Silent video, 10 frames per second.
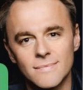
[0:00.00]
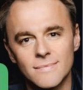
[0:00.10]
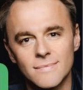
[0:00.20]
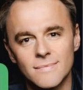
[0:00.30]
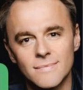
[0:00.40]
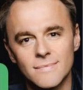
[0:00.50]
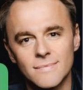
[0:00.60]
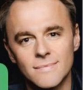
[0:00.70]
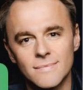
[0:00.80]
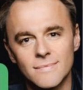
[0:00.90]

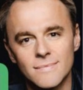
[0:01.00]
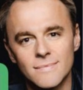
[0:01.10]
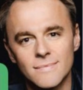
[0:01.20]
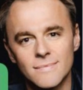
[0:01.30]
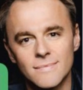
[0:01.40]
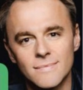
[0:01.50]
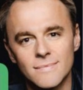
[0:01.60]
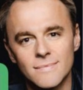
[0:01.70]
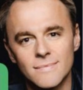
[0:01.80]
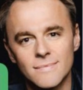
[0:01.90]

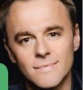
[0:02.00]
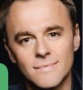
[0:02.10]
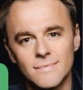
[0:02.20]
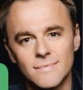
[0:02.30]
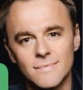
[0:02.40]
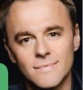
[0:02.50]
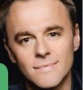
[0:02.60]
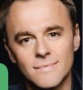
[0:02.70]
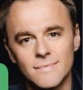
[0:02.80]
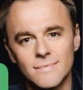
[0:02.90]

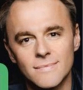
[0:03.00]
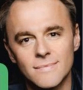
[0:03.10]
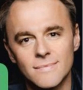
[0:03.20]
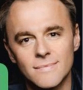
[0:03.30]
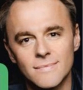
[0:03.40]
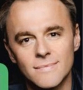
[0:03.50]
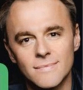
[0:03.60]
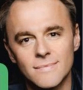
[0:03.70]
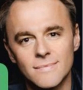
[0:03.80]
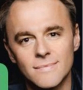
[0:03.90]

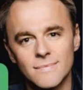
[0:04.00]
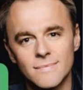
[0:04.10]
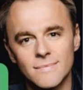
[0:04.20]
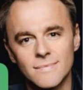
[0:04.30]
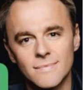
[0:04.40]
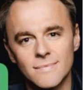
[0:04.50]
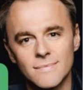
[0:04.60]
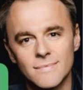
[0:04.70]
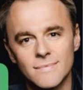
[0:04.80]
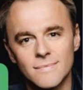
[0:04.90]

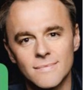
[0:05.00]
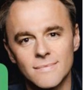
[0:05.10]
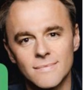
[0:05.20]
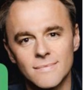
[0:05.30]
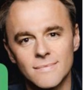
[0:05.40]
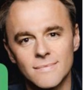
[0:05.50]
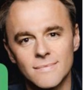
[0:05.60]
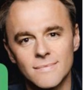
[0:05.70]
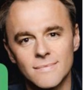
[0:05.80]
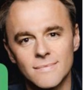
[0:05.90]

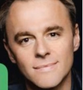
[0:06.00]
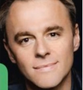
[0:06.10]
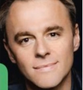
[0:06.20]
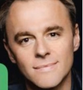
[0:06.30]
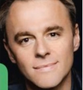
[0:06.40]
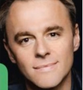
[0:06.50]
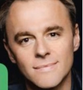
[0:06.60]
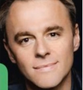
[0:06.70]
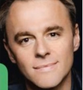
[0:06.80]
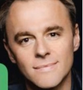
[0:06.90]

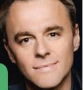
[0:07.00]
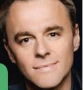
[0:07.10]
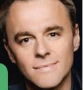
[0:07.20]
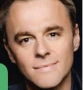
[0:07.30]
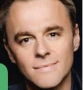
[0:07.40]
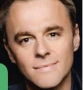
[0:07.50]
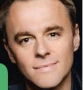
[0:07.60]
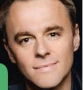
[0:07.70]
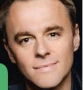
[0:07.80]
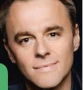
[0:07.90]
(no lip movement)